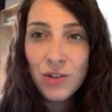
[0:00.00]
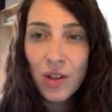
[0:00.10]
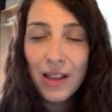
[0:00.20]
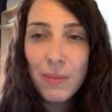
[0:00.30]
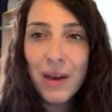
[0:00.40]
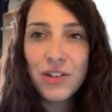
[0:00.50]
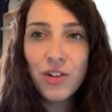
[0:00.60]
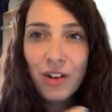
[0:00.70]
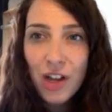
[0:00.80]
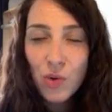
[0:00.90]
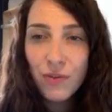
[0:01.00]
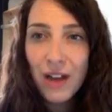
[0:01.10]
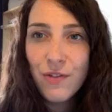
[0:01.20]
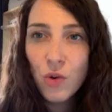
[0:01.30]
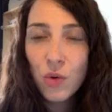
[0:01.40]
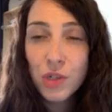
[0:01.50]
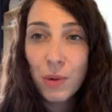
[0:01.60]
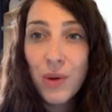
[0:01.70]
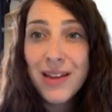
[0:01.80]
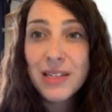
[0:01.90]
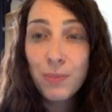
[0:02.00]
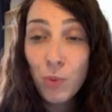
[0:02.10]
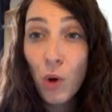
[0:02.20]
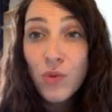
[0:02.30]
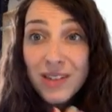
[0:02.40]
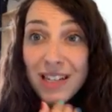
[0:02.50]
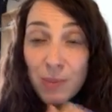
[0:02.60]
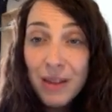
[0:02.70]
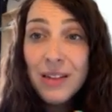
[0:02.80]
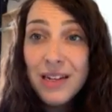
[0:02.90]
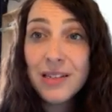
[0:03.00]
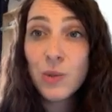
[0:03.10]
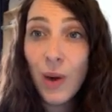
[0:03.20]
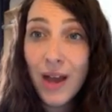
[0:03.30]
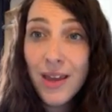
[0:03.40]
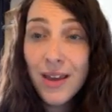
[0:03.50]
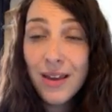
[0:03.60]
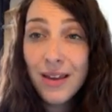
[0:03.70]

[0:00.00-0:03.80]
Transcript: so I'd link back to your National 5 course about we always had to explain the reasons why.